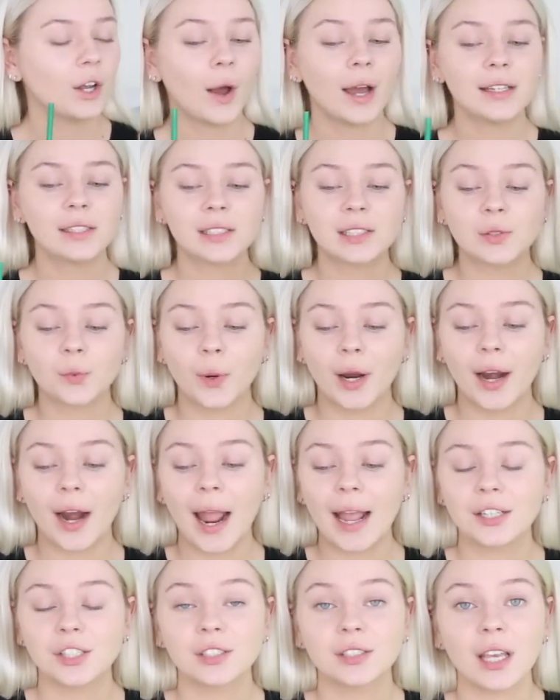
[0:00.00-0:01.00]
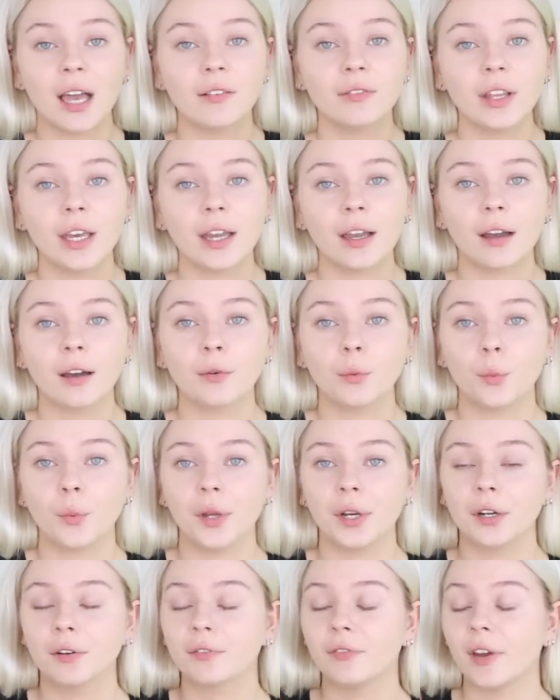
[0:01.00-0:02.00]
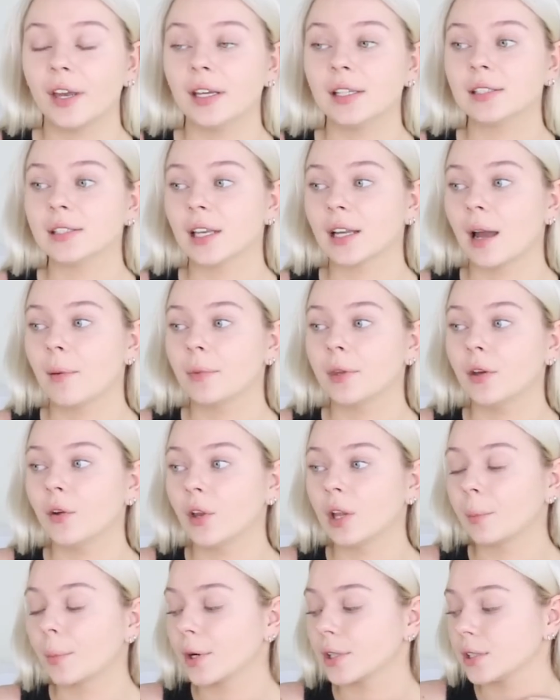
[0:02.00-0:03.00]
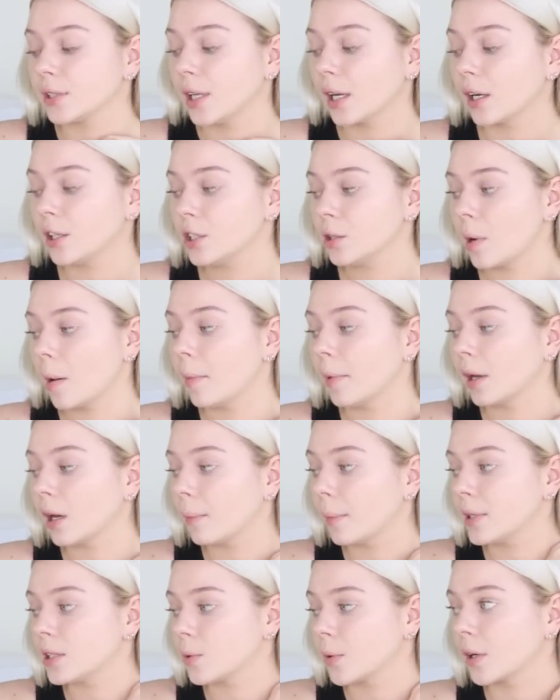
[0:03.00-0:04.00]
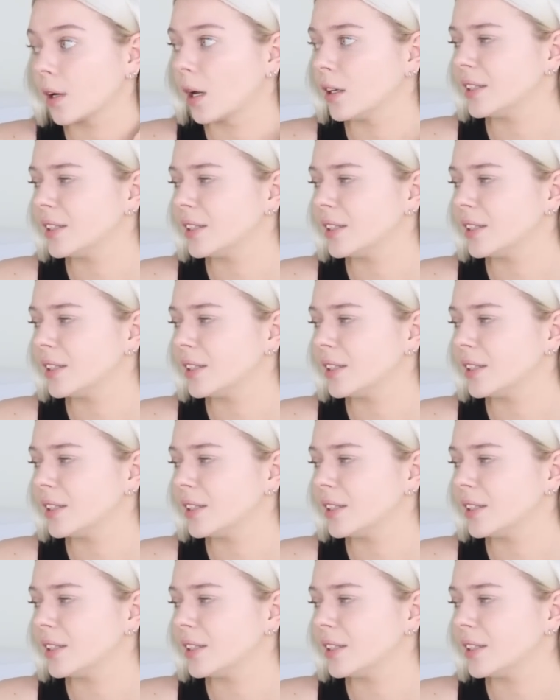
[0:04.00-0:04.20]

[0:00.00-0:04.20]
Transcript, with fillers: No, I swear I just done. have like a weird face. Like I'm the only person that could do my makeup, I swear to